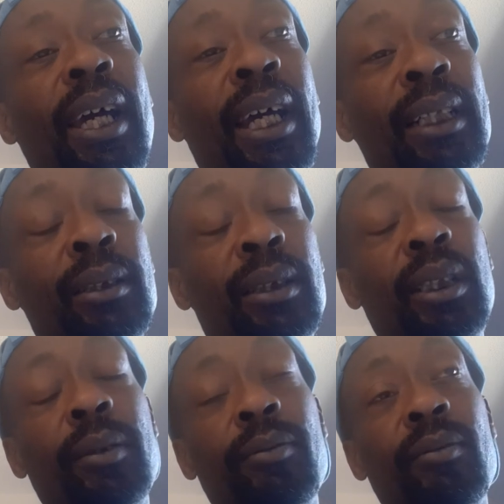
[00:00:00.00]
and
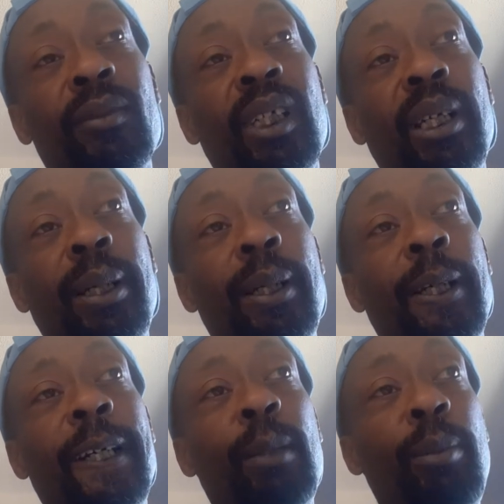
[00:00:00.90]

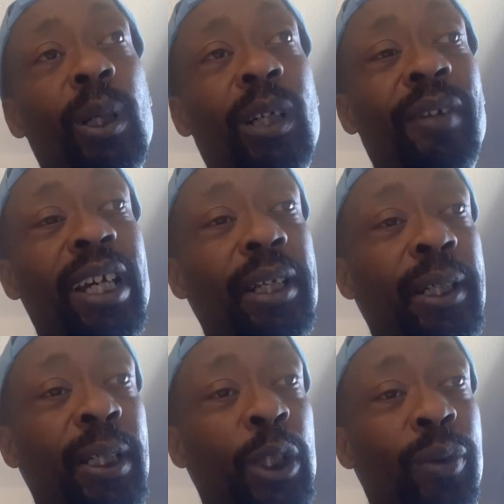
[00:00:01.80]
in the middle of that
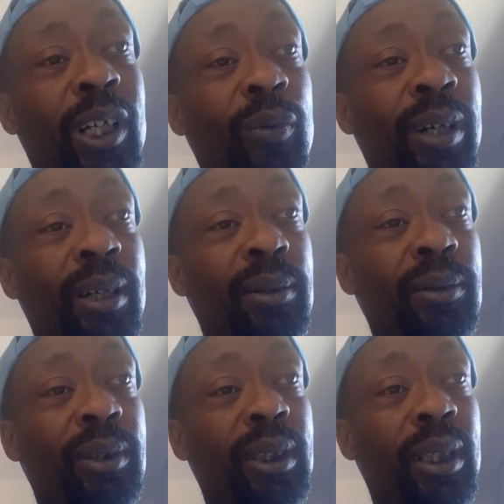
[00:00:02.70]
year, right
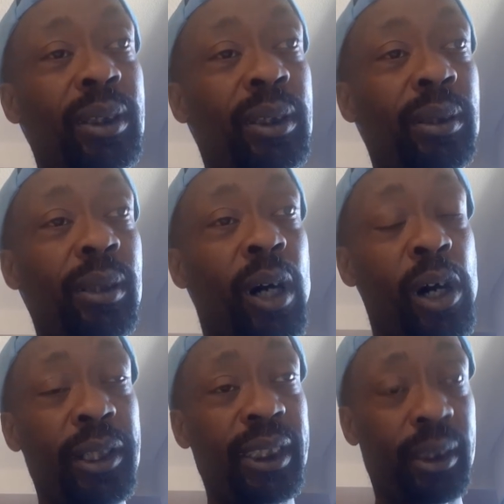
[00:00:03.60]
around
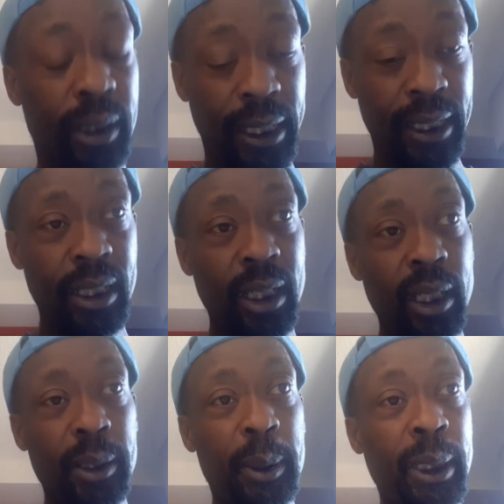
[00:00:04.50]
August
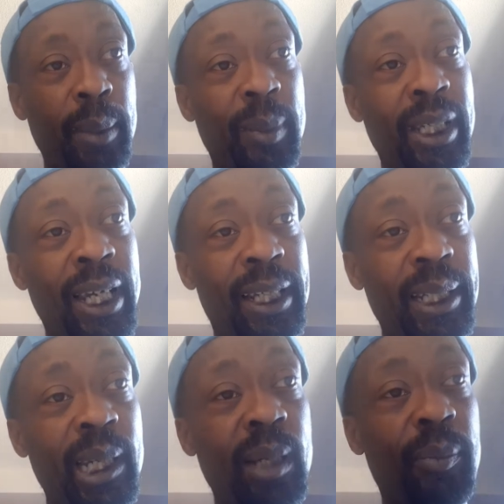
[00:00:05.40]
she began a
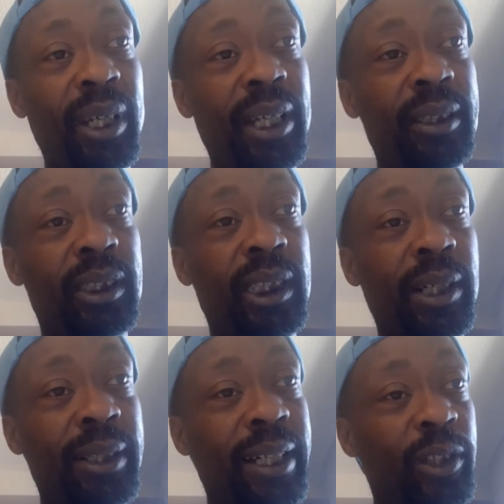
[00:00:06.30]
campaign to
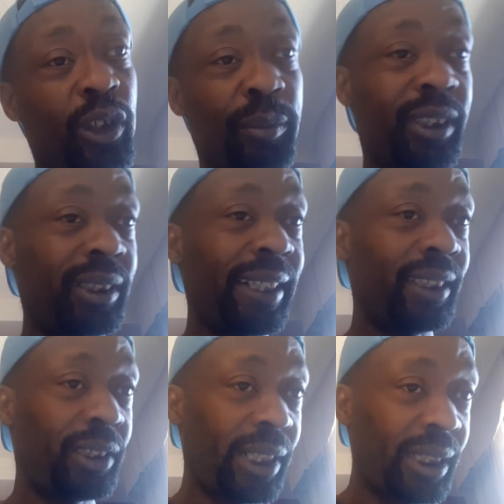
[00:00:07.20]
tear down homeless tent
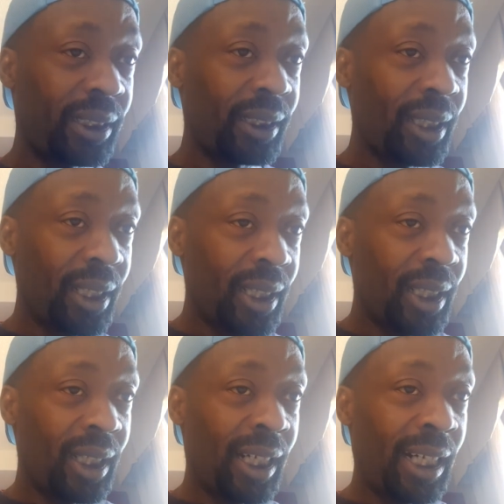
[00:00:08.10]
cities.
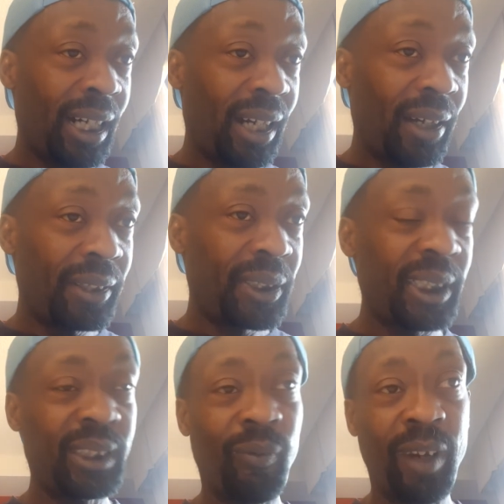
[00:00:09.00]
Uh,
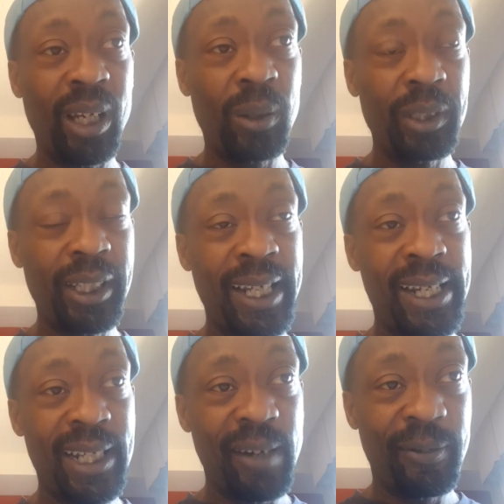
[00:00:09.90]
she's failed in
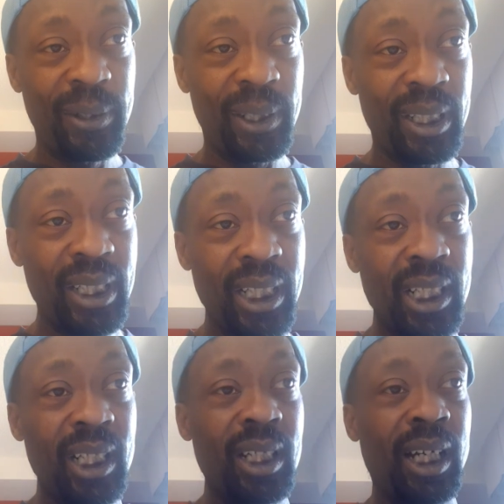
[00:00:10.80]
that effort.
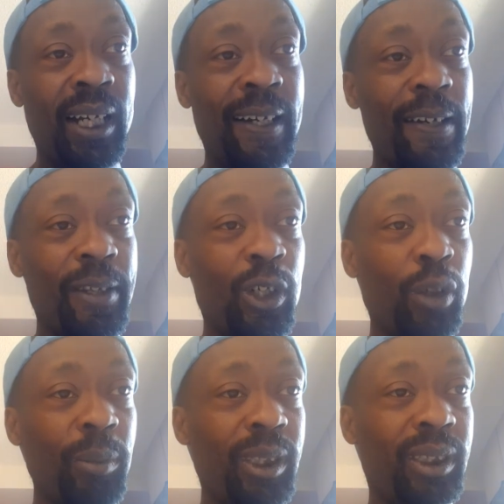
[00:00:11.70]
Uh, the
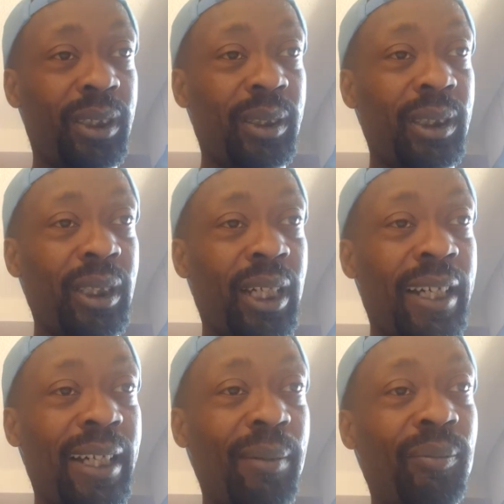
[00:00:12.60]
homeless
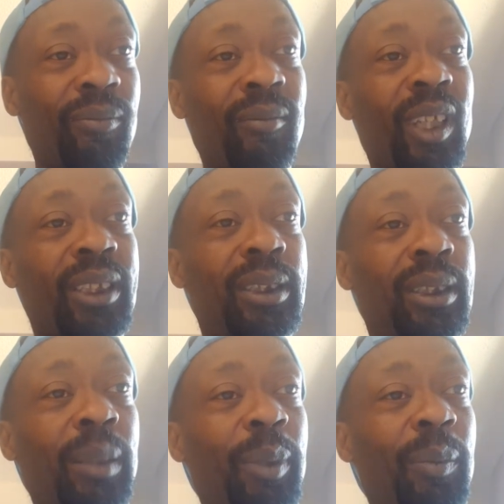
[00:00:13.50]
uh,
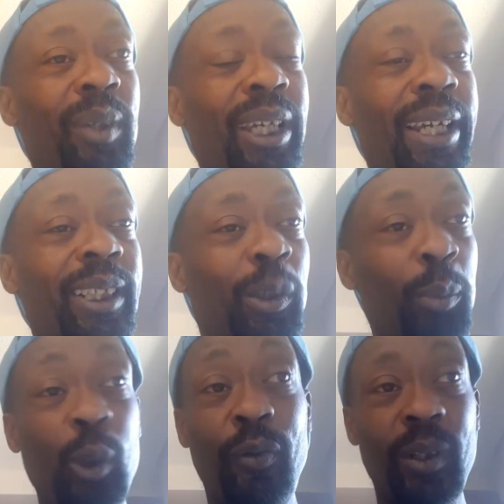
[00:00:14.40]
simply began to
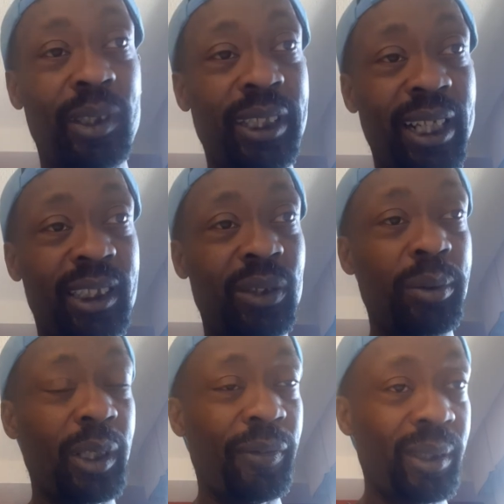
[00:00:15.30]
move their tents to
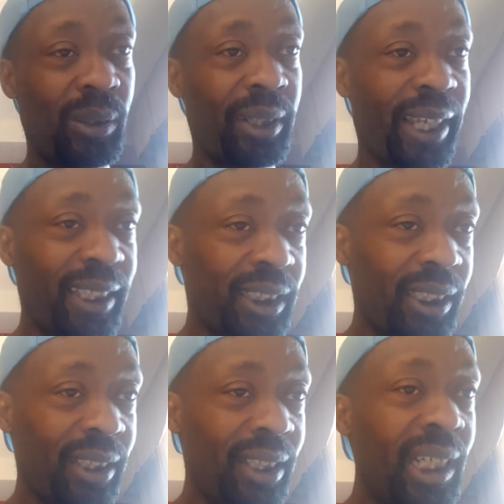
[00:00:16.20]
a different
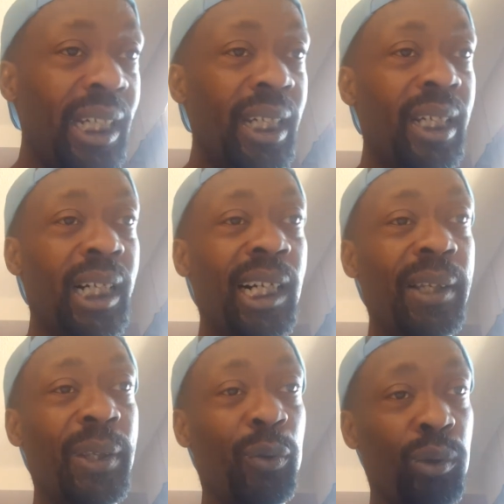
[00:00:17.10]
location.
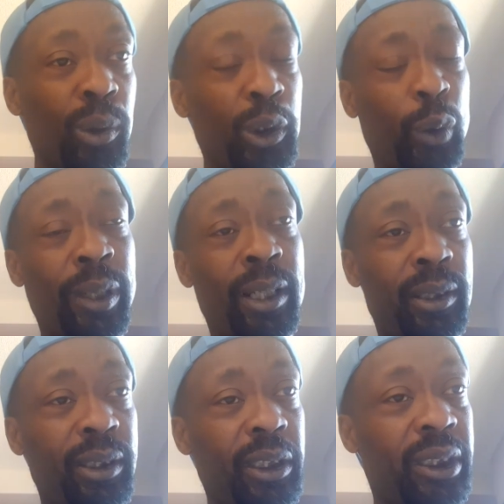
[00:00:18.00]
Uh, the rules
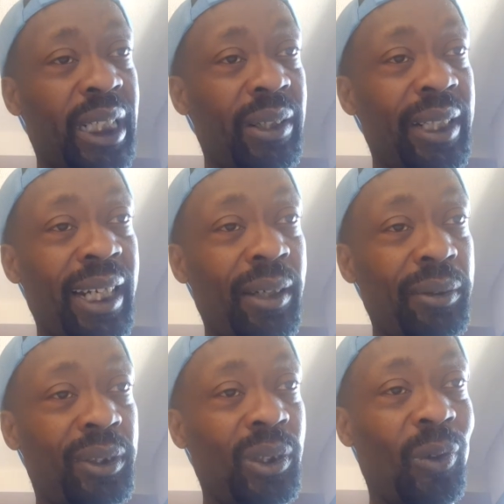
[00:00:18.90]
around tear
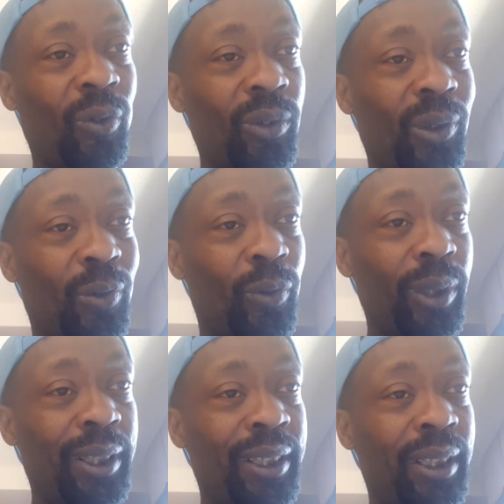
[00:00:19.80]
downs don't don't
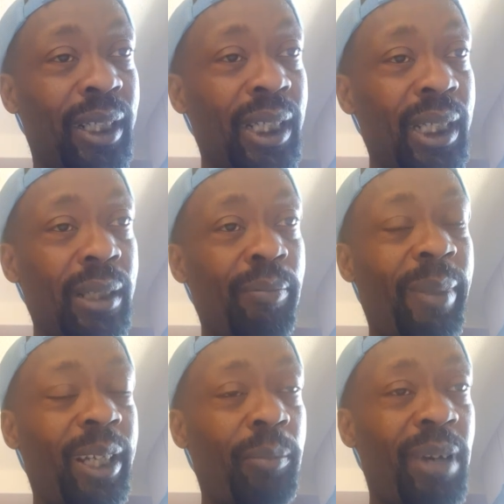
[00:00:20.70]
really
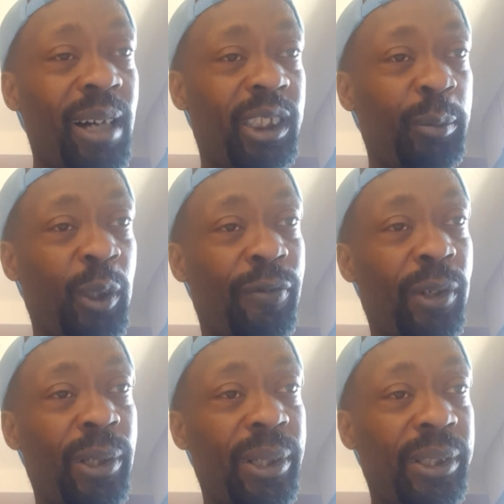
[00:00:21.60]
make it possible
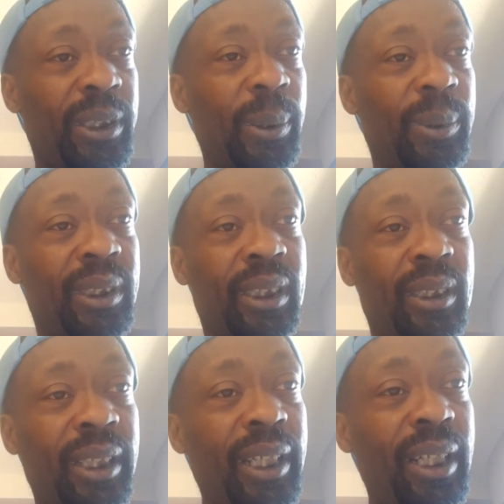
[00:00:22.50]
for her to
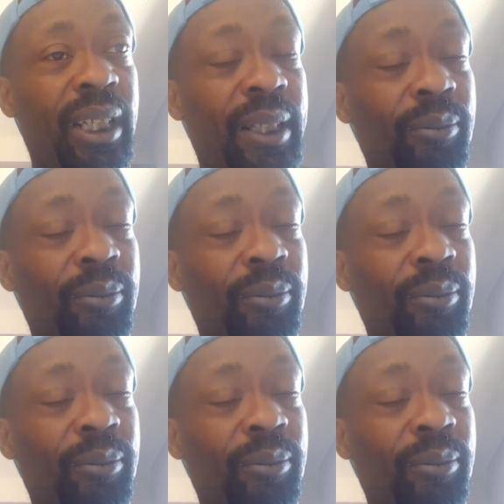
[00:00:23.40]
succeed.